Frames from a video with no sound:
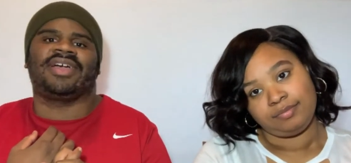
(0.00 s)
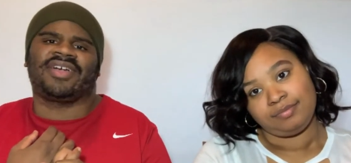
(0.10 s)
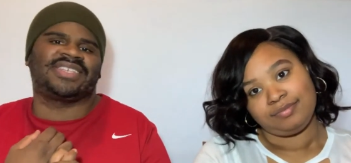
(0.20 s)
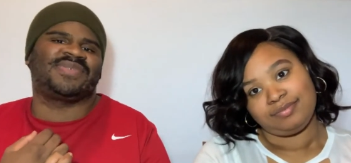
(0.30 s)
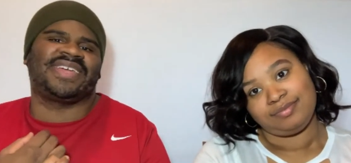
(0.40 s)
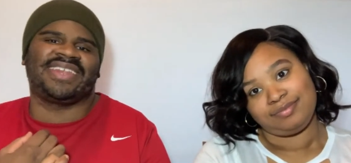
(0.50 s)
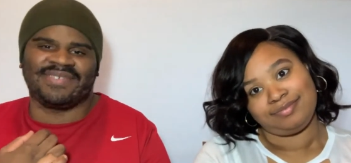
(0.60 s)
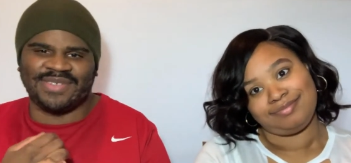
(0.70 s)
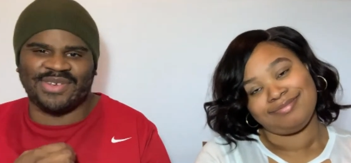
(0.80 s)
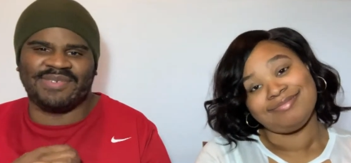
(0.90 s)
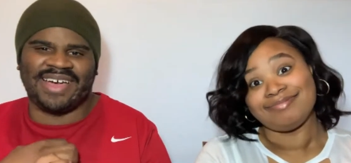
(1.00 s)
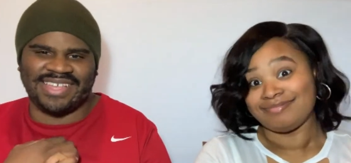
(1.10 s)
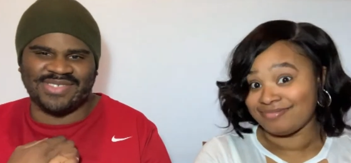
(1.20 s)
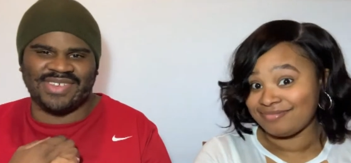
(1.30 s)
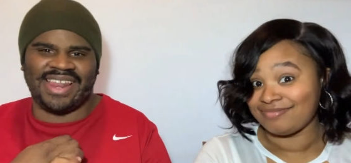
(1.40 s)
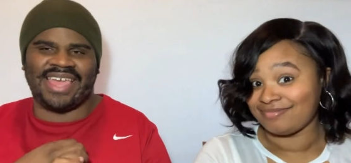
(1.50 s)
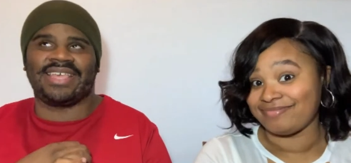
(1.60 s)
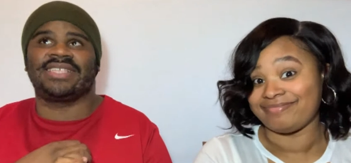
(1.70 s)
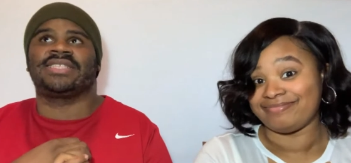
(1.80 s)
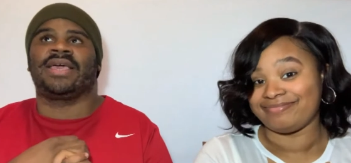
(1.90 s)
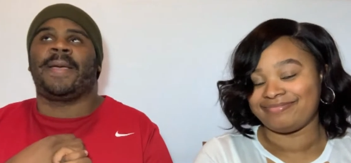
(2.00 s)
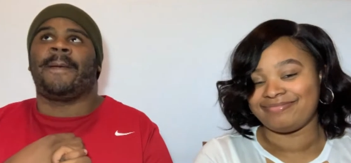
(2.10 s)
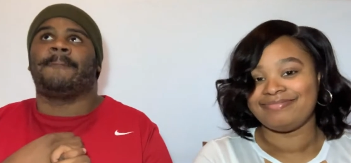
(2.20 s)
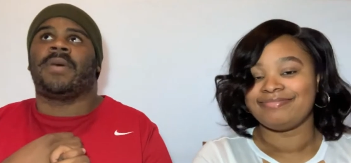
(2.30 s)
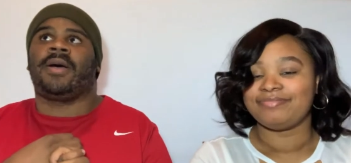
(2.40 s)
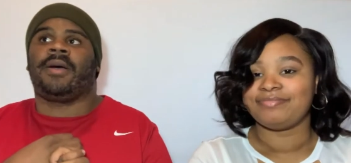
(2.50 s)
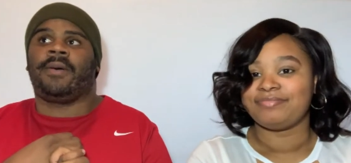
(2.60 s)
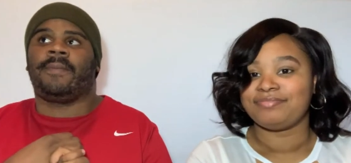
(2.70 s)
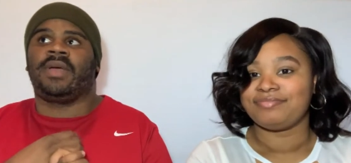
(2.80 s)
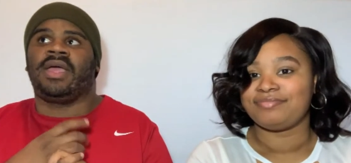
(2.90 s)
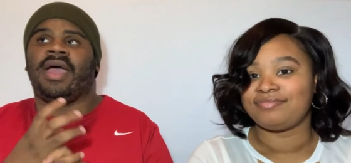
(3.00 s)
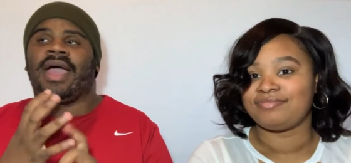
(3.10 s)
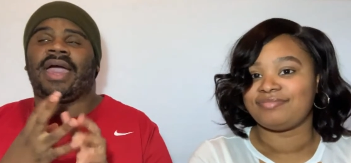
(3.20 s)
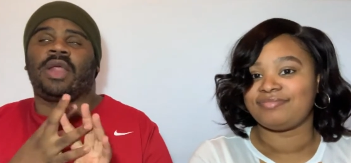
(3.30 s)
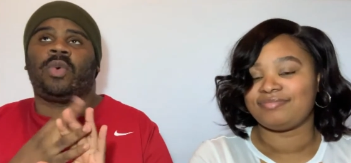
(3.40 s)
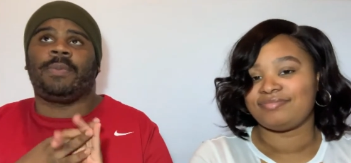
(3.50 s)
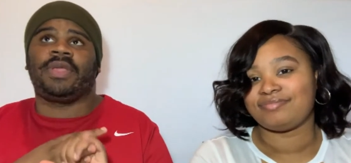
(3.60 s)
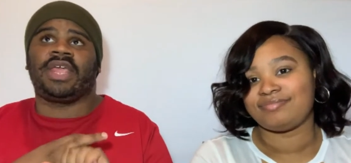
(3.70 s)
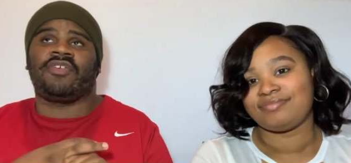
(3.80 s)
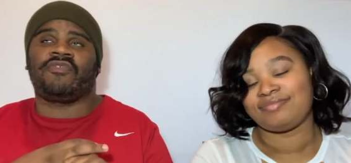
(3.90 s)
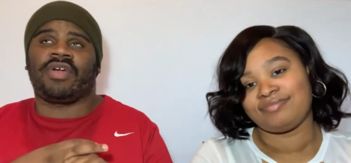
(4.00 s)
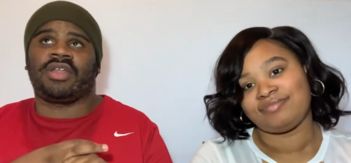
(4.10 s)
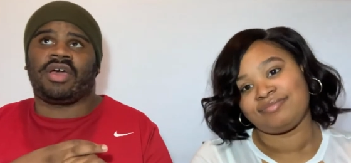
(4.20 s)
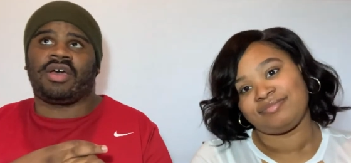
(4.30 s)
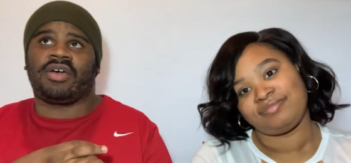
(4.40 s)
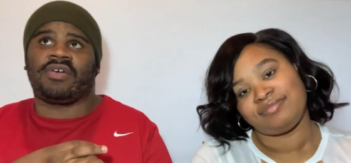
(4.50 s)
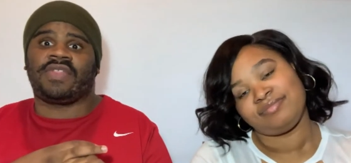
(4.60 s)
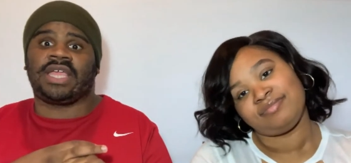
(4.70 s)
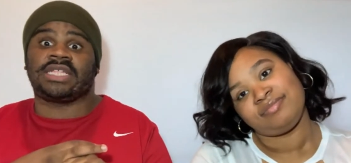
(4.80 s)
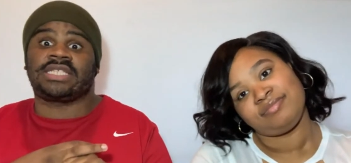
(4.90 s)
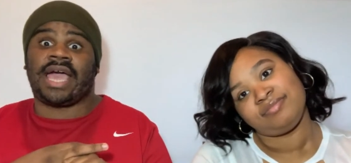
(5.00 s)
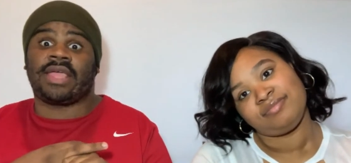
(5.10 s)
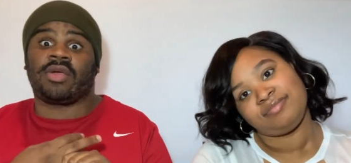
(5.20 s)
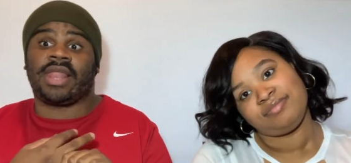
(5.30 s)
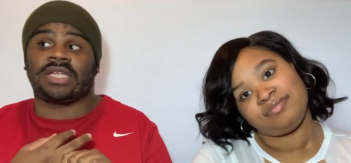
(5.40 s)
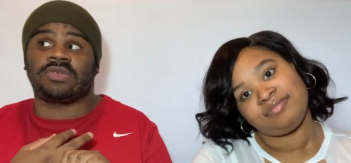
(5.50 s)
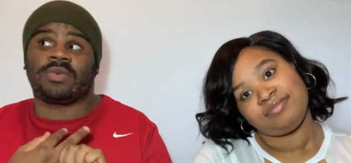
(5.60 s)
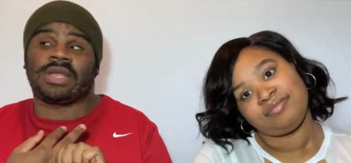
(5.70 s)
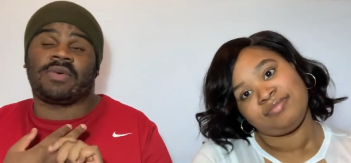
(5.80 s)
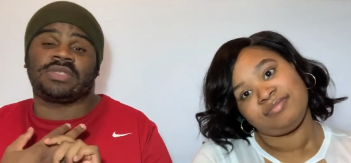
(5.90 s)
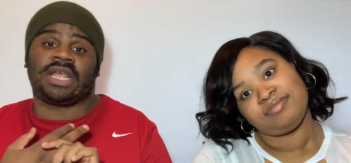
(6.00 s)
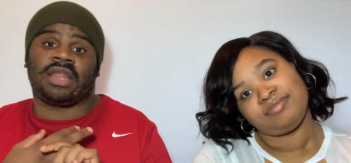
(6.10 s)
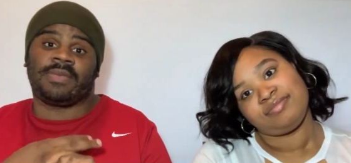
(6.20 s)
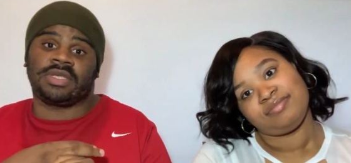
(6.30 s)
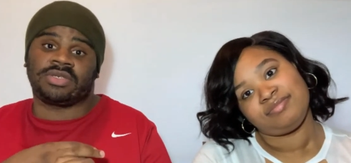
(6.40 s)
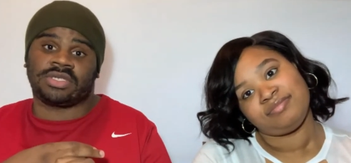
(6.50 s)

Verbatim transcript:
Speaker 1: I graduated number three of my high school class. Um, I got a whipping in front of the entire classroom when I was in elementary